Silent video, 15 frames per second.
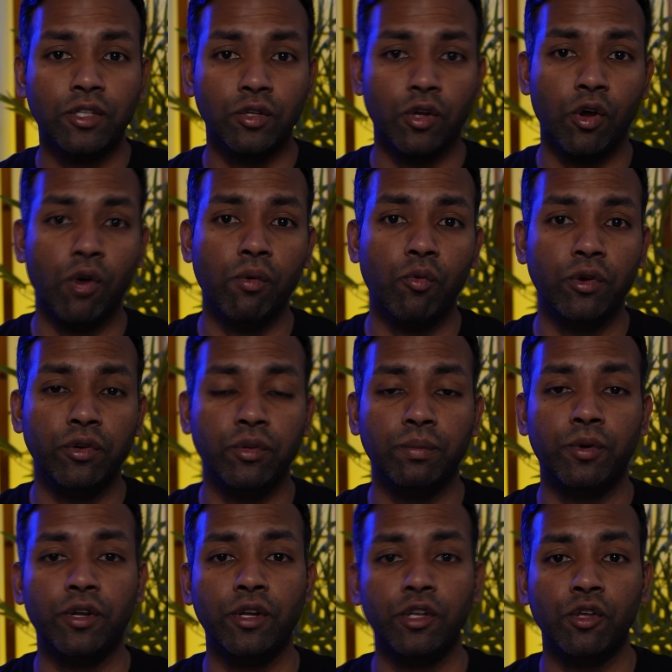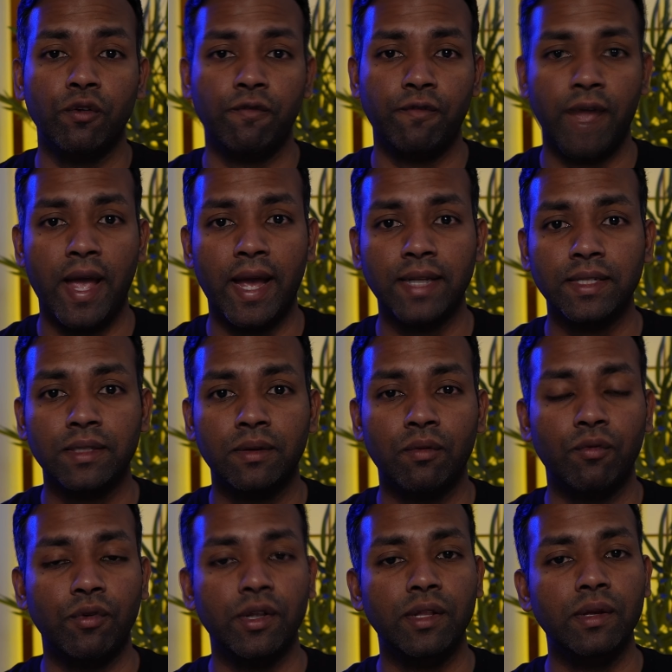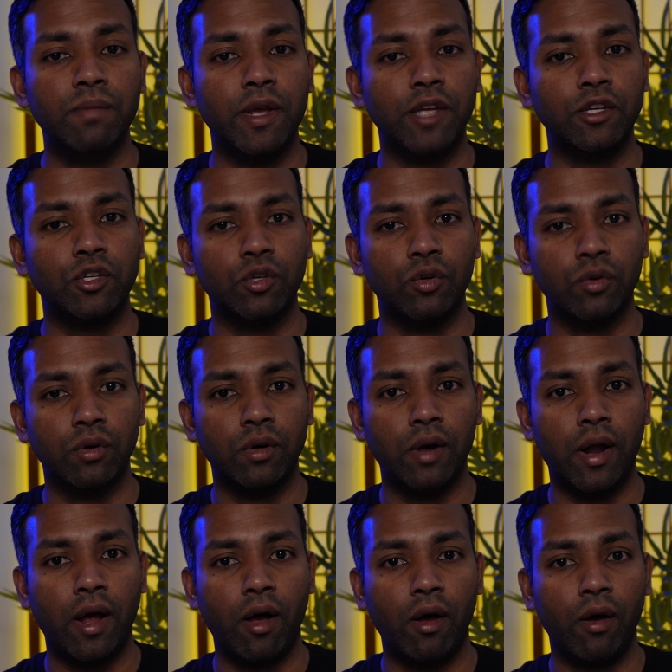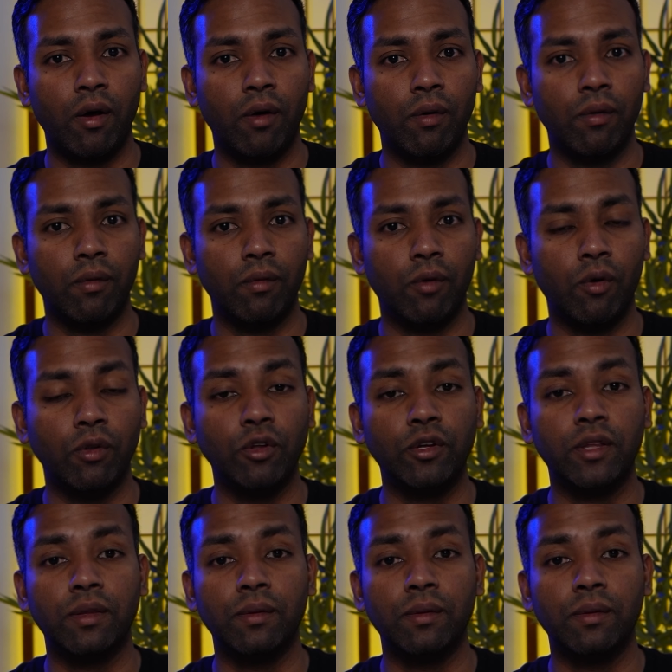to note when you put in your fans, really make sure or look at